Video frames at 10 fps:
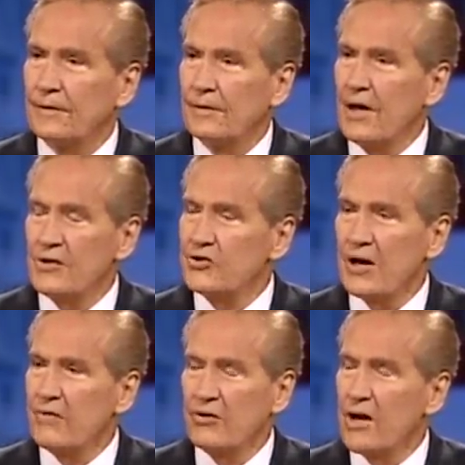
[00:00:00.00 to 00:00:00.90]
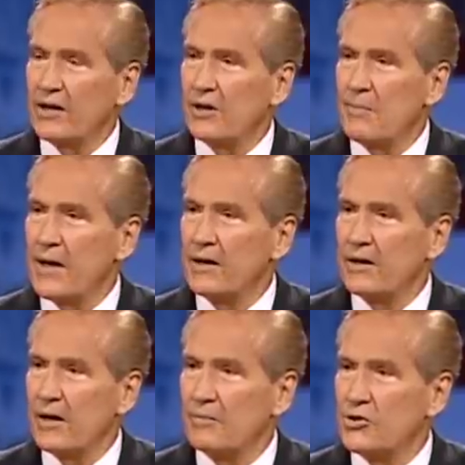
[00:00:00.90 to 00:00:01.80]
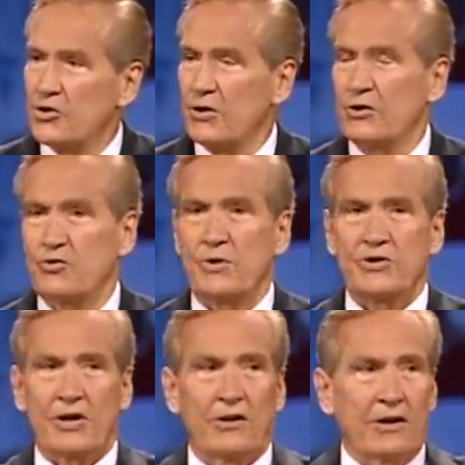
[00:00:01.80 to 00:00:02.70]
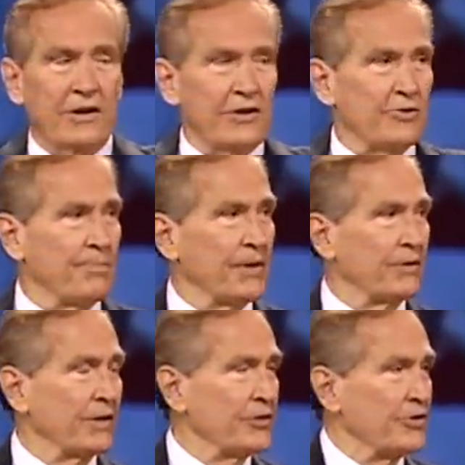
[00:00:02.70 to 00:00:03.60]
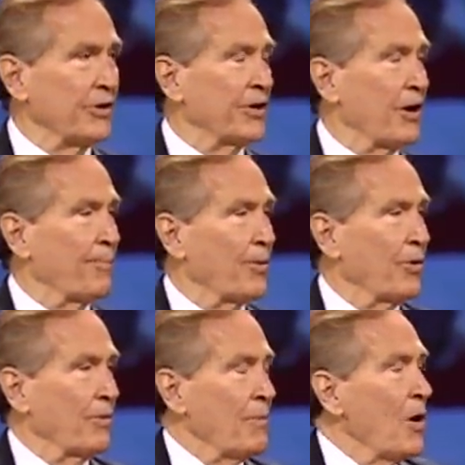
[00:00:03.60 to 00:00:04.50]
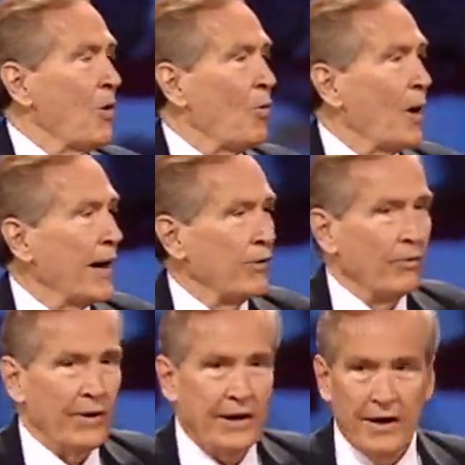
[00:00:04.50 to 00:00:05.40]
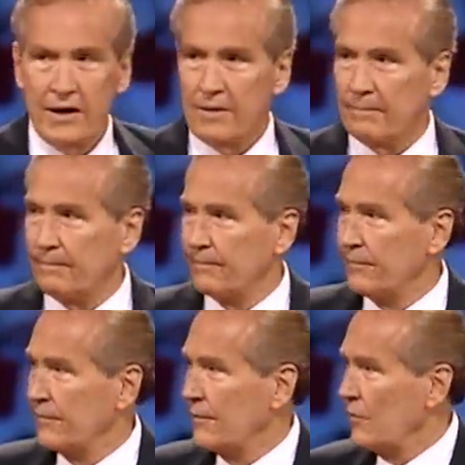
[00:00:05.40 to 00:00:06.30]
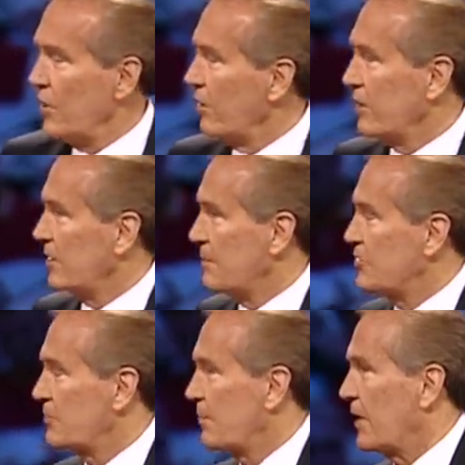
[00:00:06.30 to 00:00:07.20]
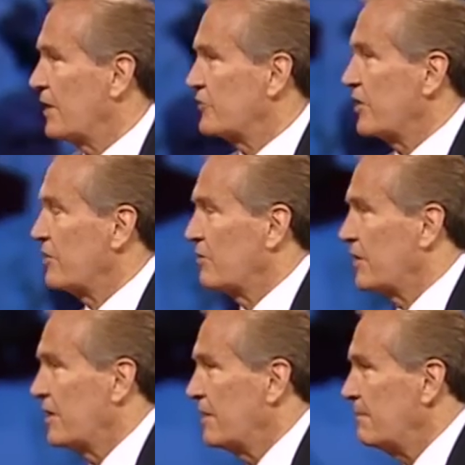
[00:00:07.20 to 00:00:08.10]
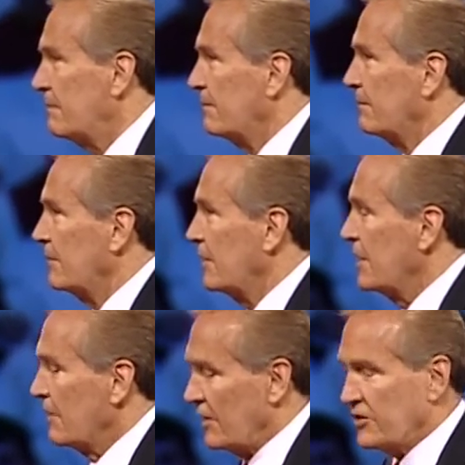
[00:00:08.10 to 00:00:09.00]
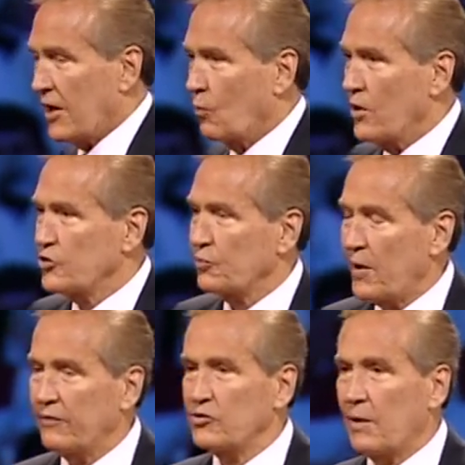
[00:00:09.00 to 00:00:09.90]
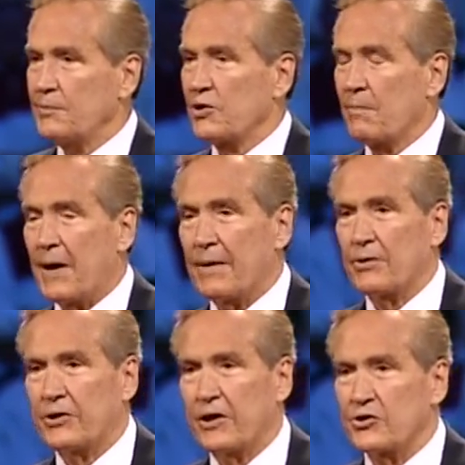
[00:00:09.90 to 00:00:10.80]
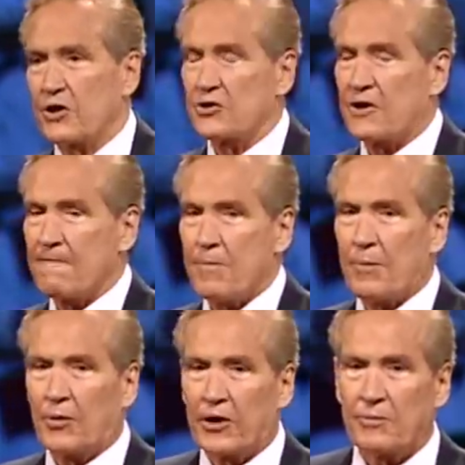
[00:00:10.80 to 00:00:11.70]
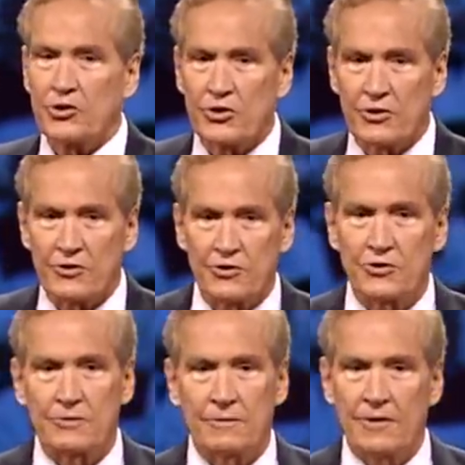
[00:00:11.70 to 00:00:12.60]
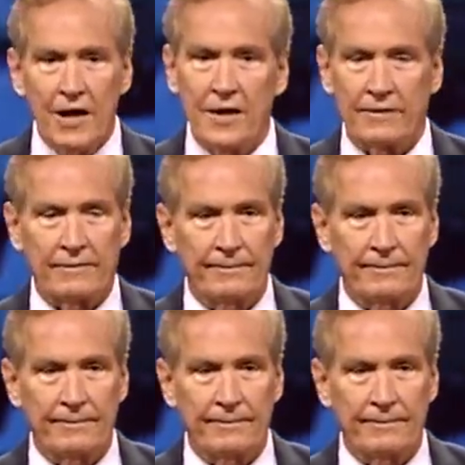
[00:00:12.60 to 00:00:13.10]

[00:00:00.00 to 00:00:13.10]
The unsaved are not commanded to come to church. We say, look at these buildings, look at our program. Why don't they come? We ought not to be surprised they don't come. There's not one shred of Scripture in the Bible that tells unsaved people to come to church. None.